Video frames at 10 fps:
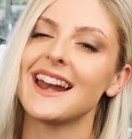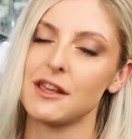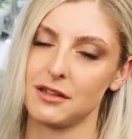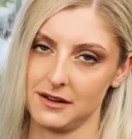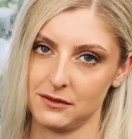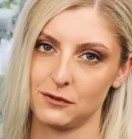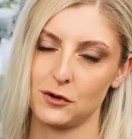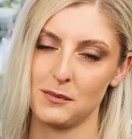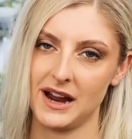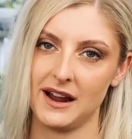anything
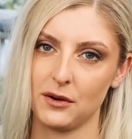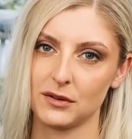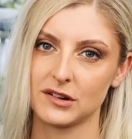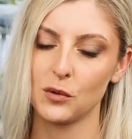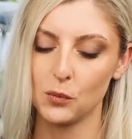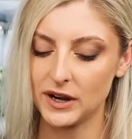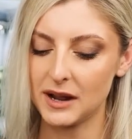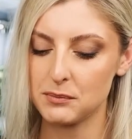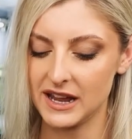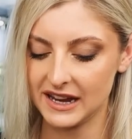for my house, would
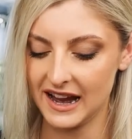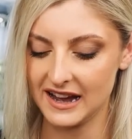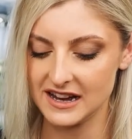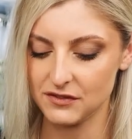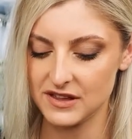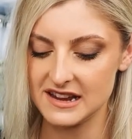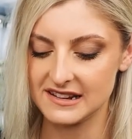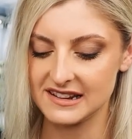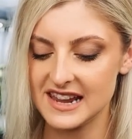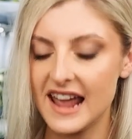I pick any of
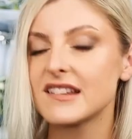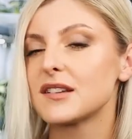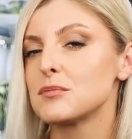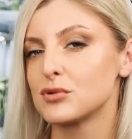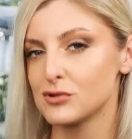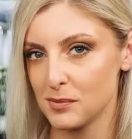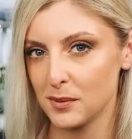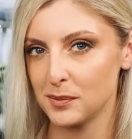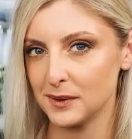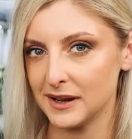these? Yes,
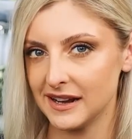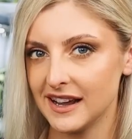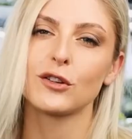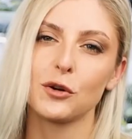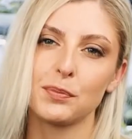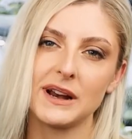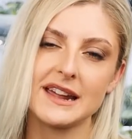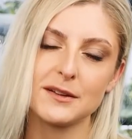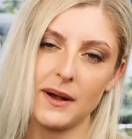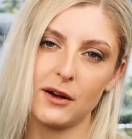probably. So
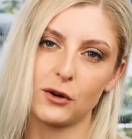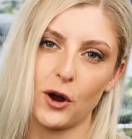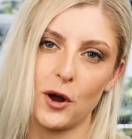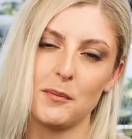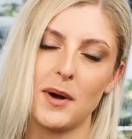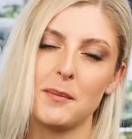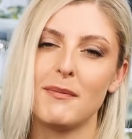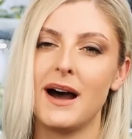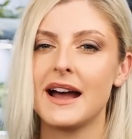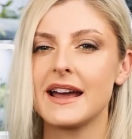please welcome
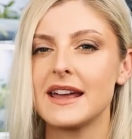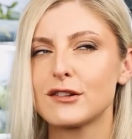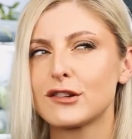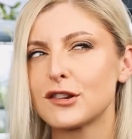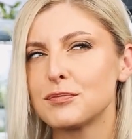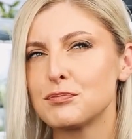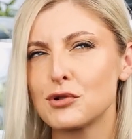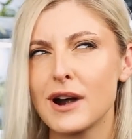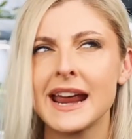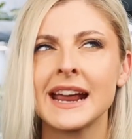my
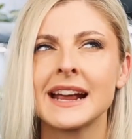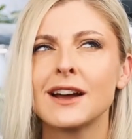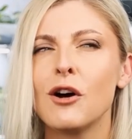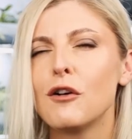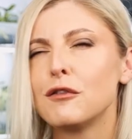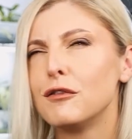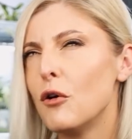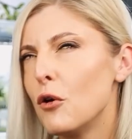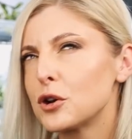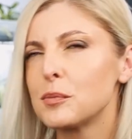spring
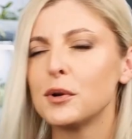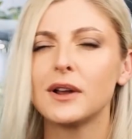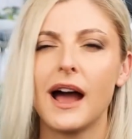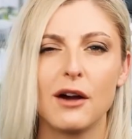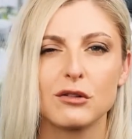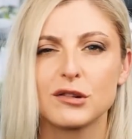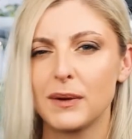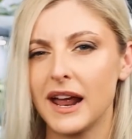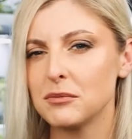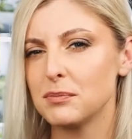affordable
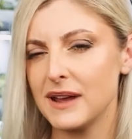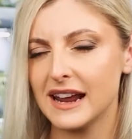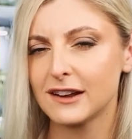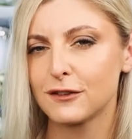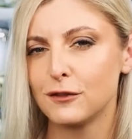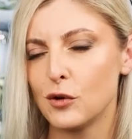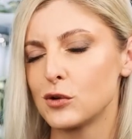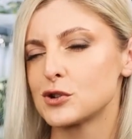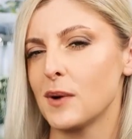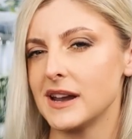houseplant picks
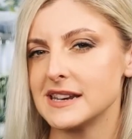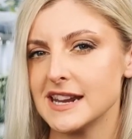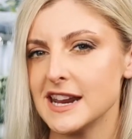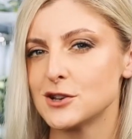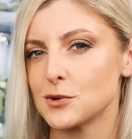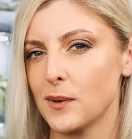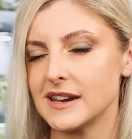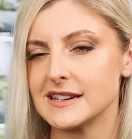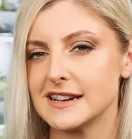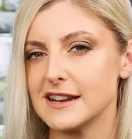for
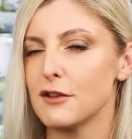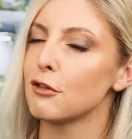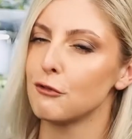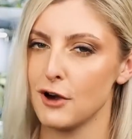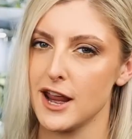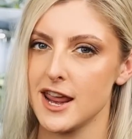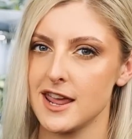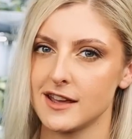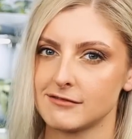2023.